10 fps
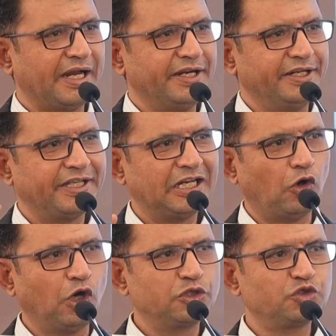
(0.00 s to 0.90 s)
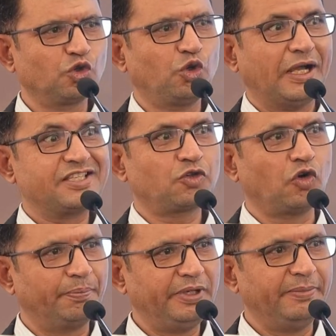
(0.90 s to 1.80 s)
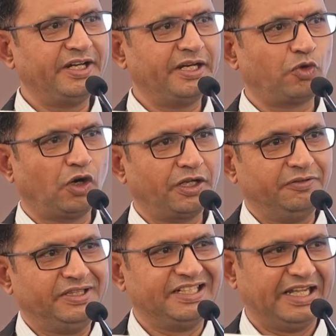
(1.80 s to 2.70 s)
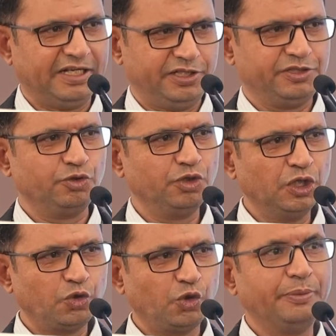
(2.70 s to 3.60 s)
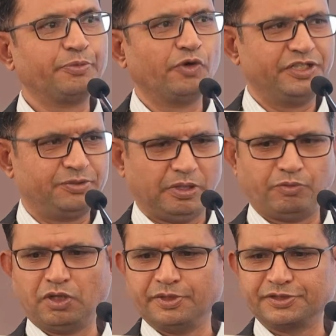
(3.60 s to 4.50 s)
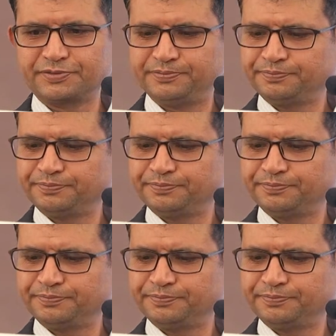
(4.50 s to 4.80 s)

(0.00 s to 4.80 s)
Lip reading: and it can also go as a complementary product with the tile adhesive to improve its performance.